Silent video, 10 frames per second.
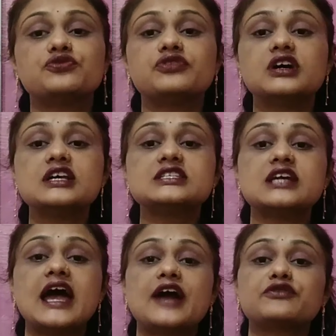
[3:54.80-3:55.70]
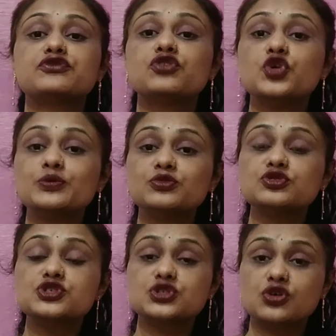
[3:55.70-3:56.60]
first and
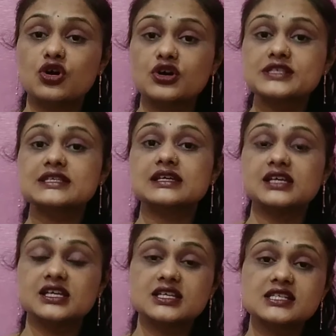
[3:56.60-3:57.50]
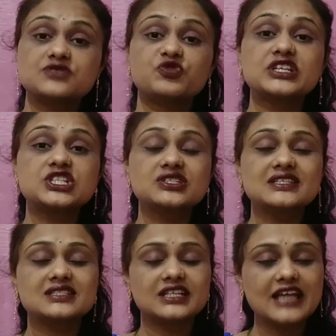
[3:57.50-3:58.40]
foremost cause is
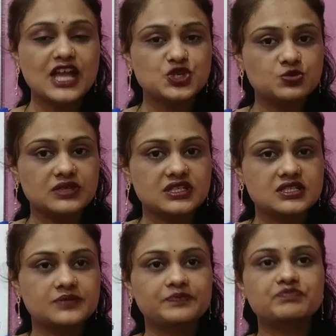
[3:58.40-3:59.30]
vitreous detachment.